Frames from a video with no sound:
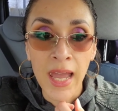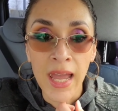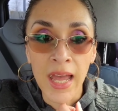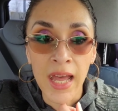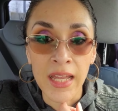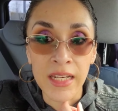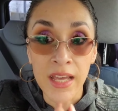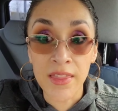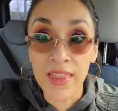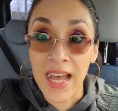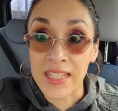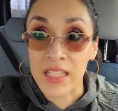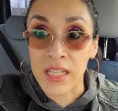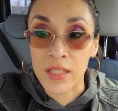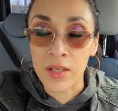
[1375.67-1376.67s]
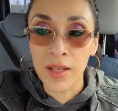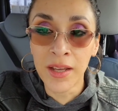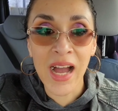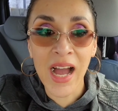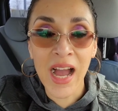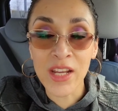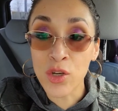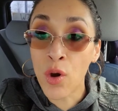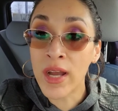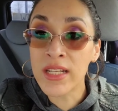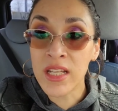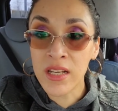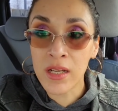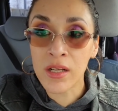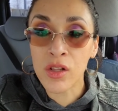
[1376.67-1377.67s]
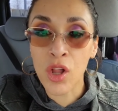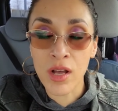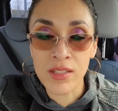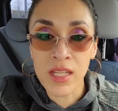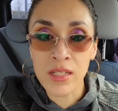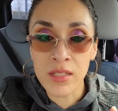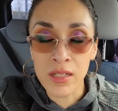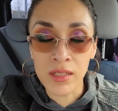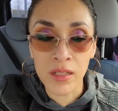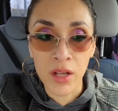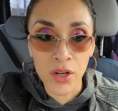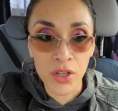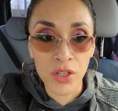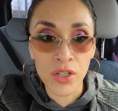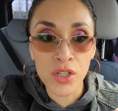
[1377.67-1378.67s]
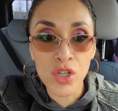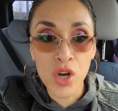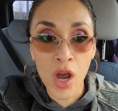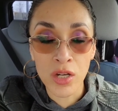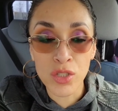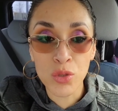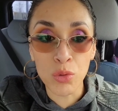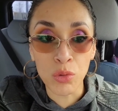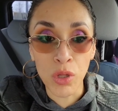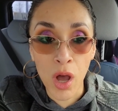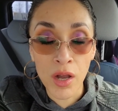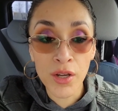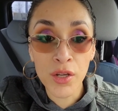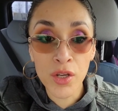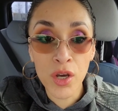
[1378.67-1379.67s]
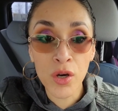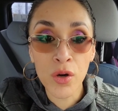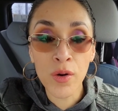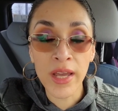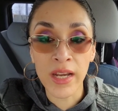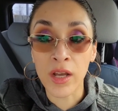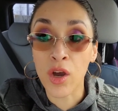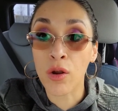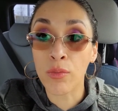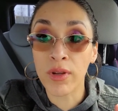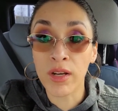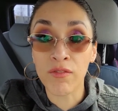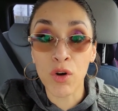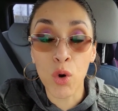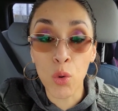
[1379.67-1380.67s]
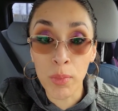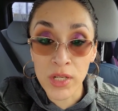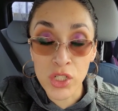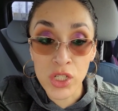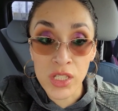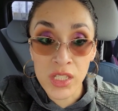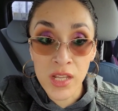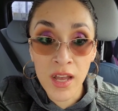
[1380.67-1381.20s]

and that's it. I know I did a closet declutter not too long ago and I got rid of a whole bunch of